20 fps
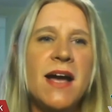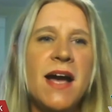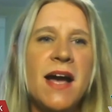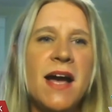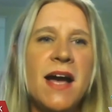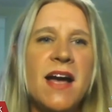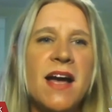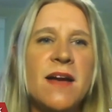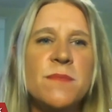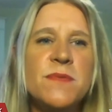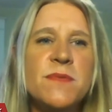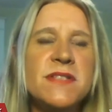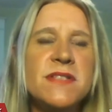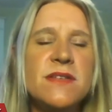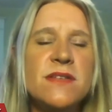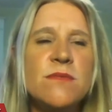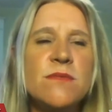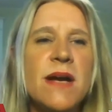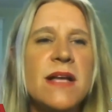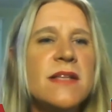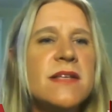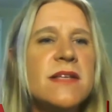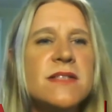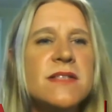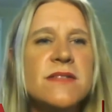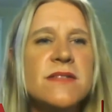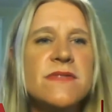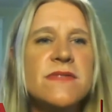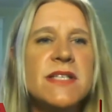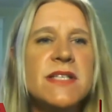I'm still
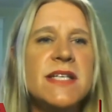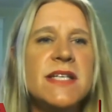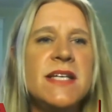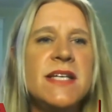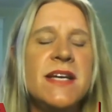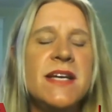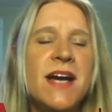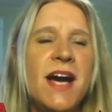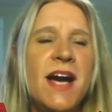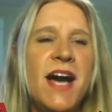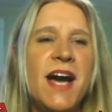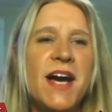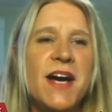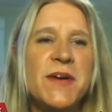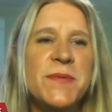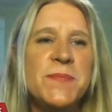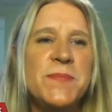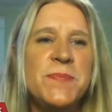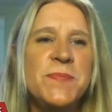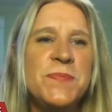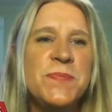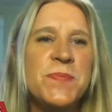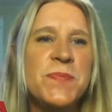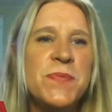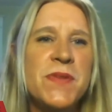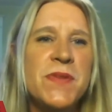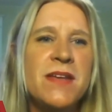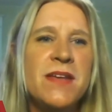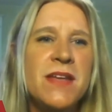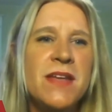relatively um,
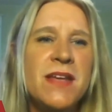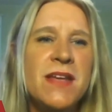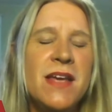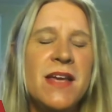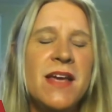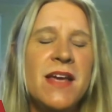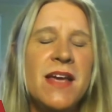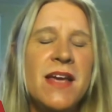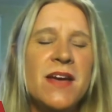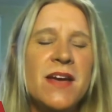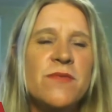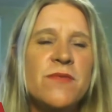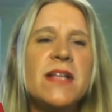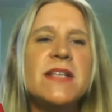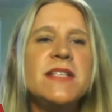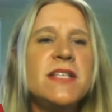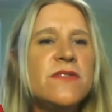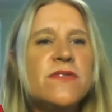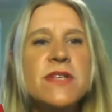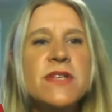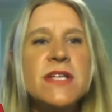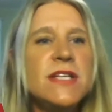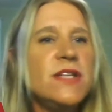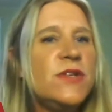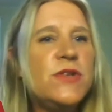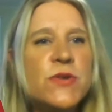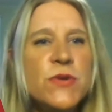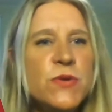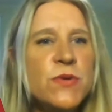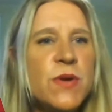relatively
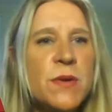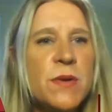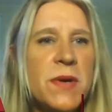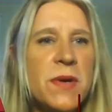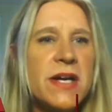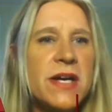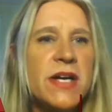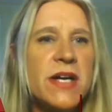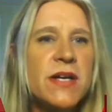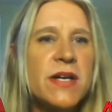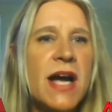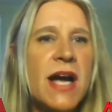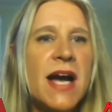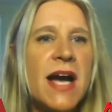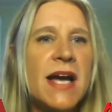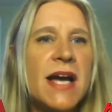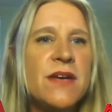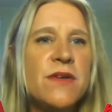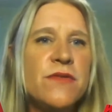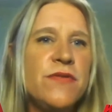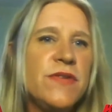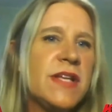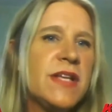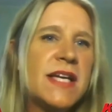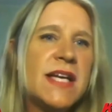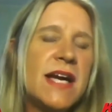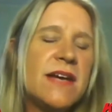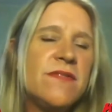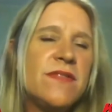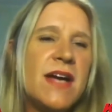new where I don't feel
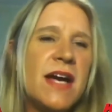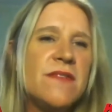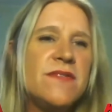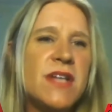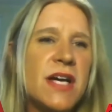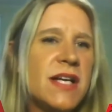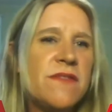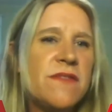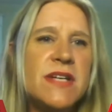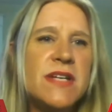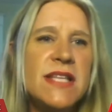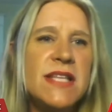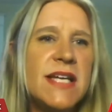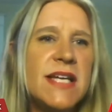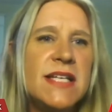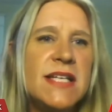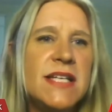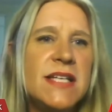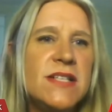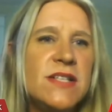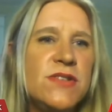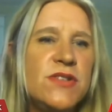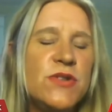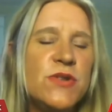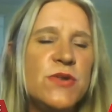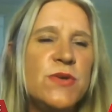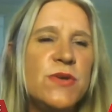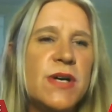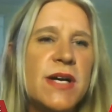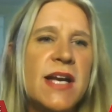like I've I've done everything I need to
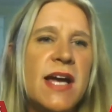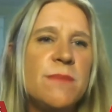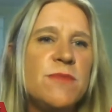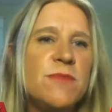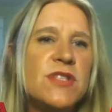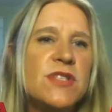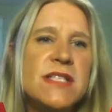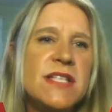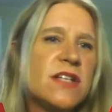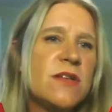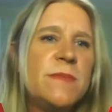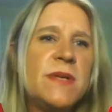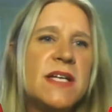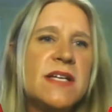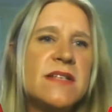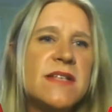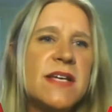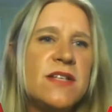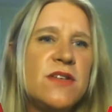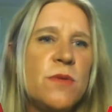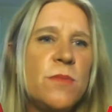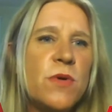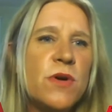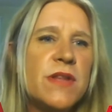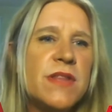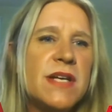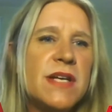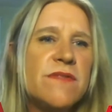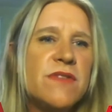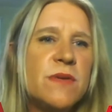do and I'm just here because I know more
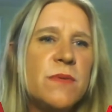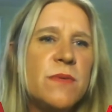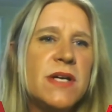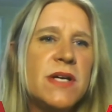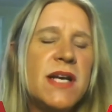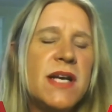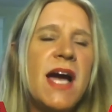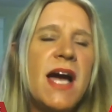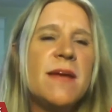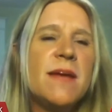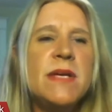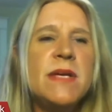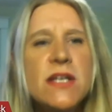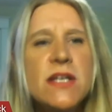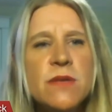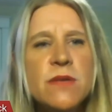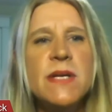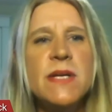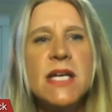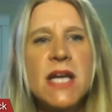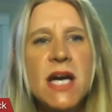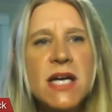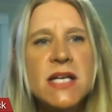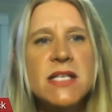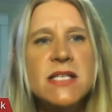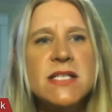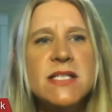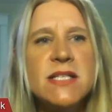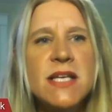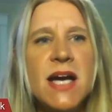than everyone. I'm here
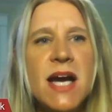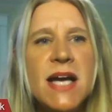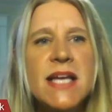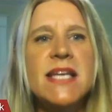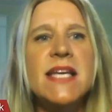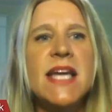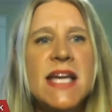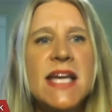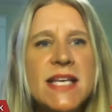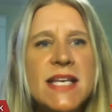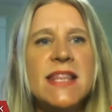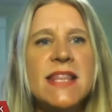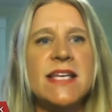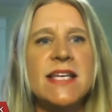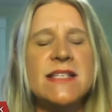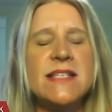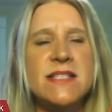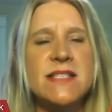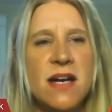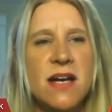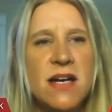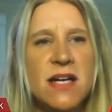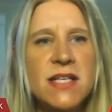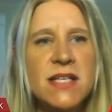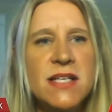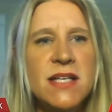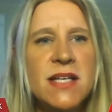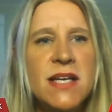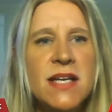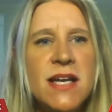because I get things
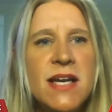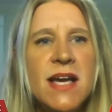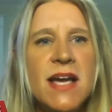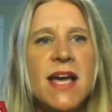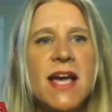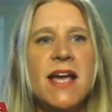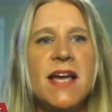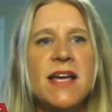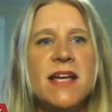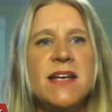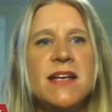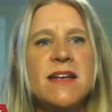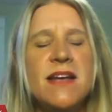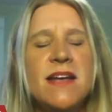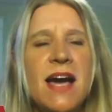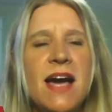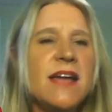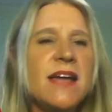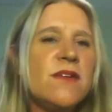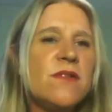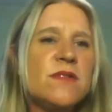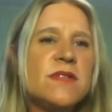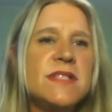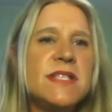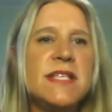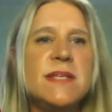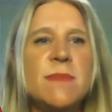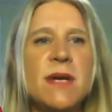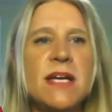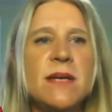done and I don't
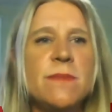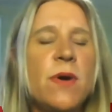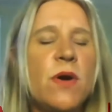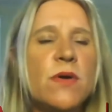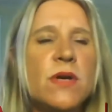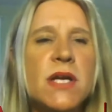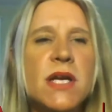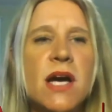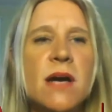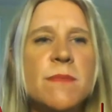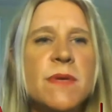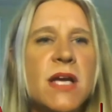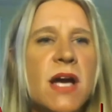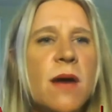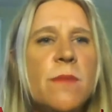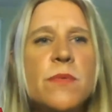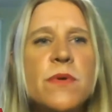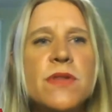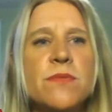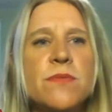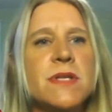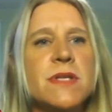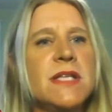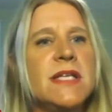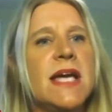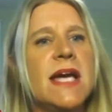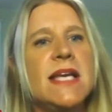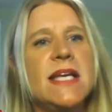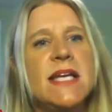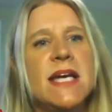see my opponent coming up with
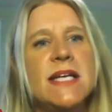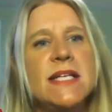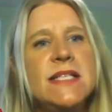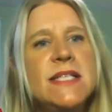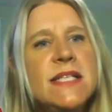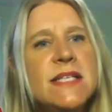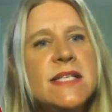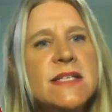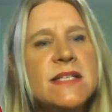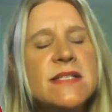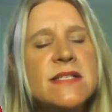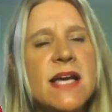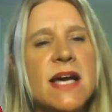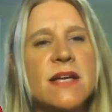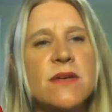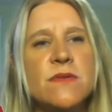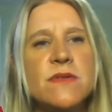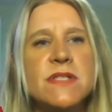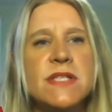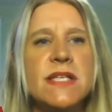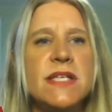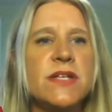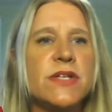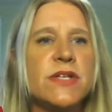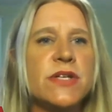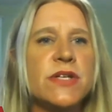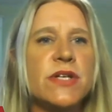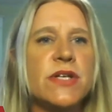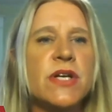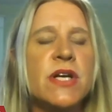really any ideas. I don't see
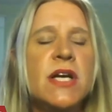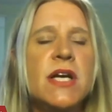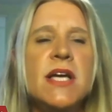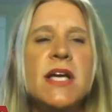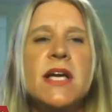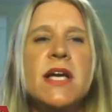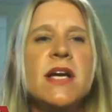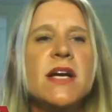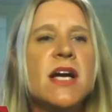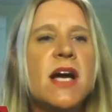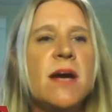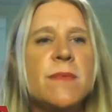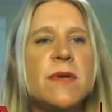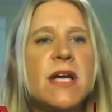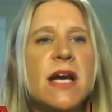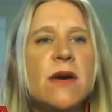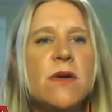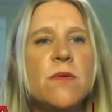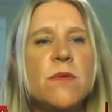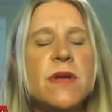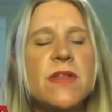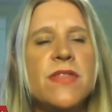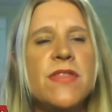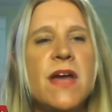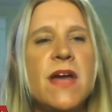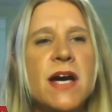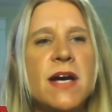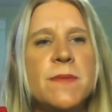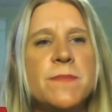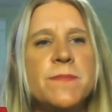her coming out with
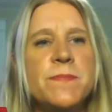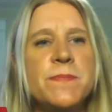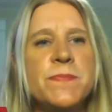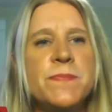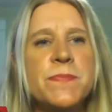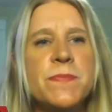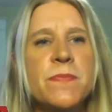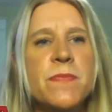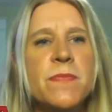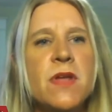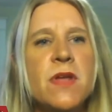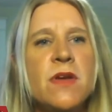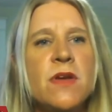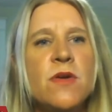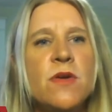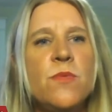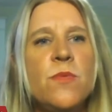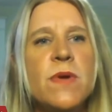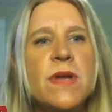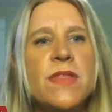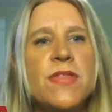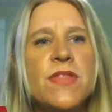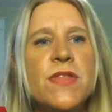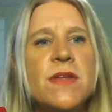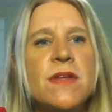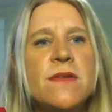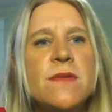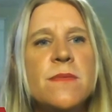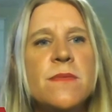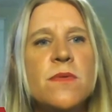um, with
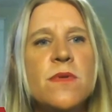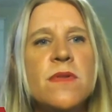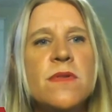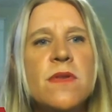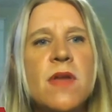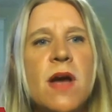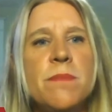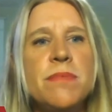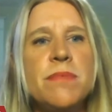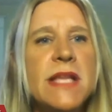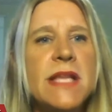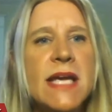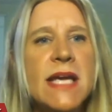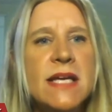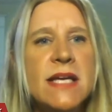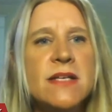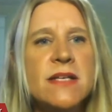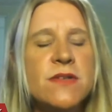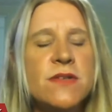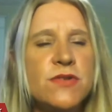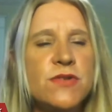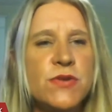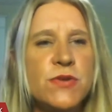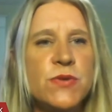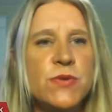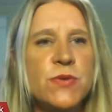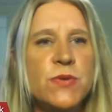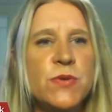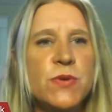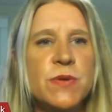a plan
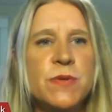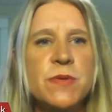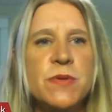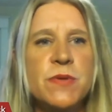to